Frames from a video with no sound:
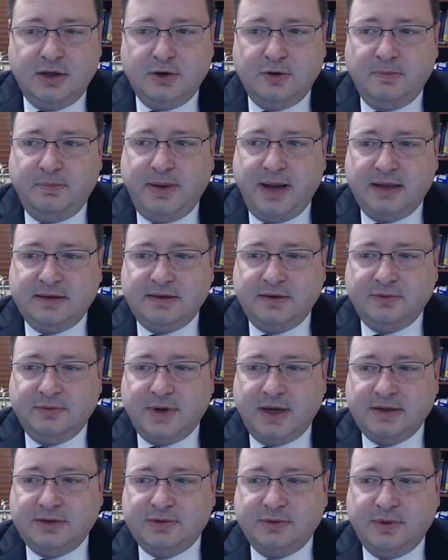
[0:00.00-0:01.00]
patent
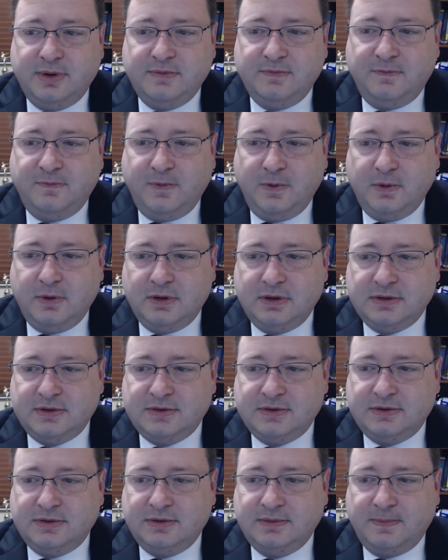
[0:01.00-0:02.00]
rights are
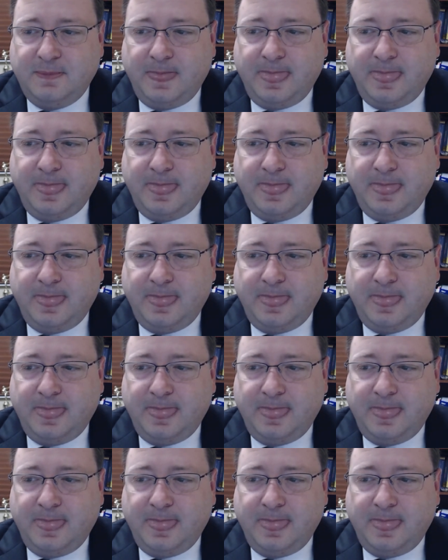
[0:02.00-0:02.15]
enforced,